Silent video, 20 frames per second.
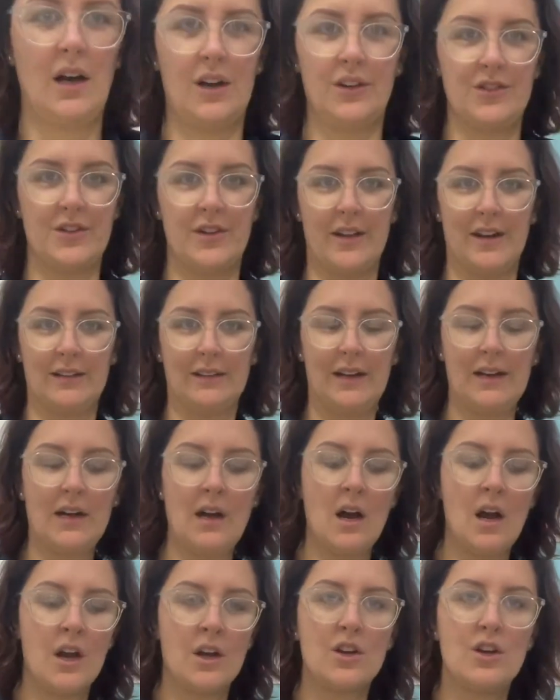do that later.
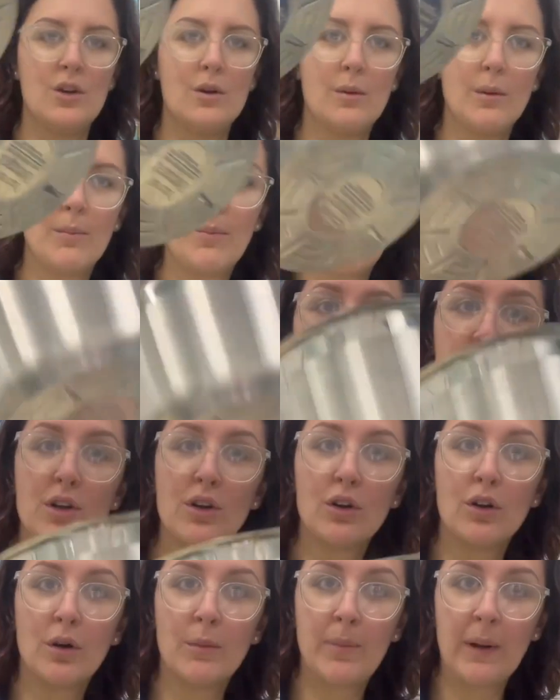You pop
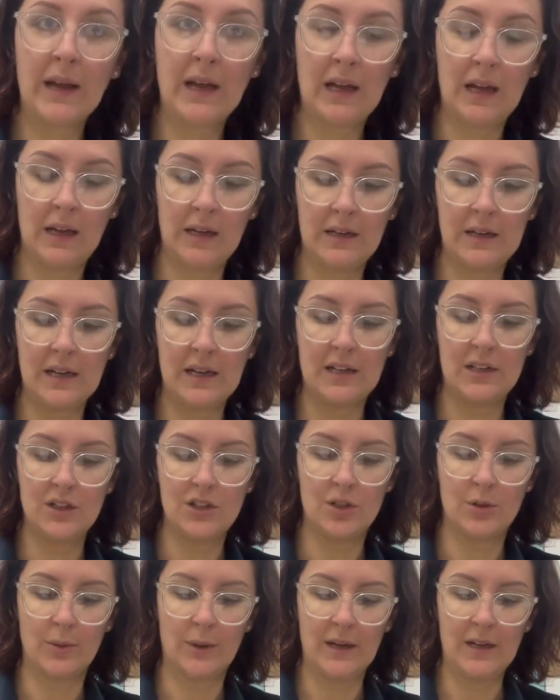your pan
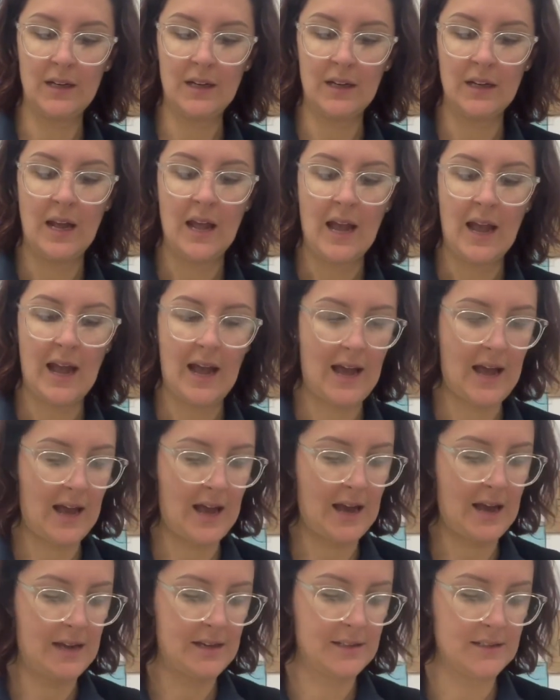into it
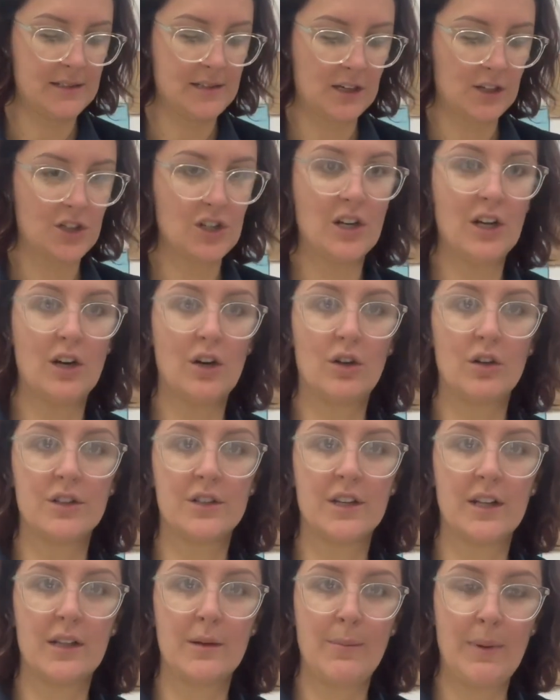and suction it
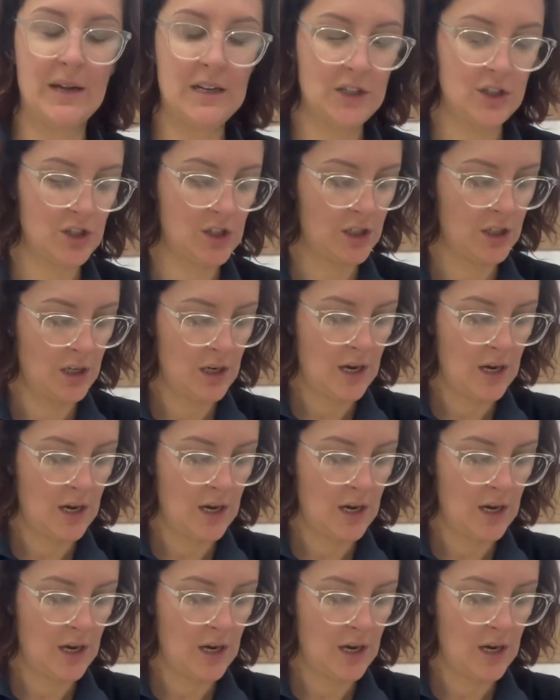onto the bench.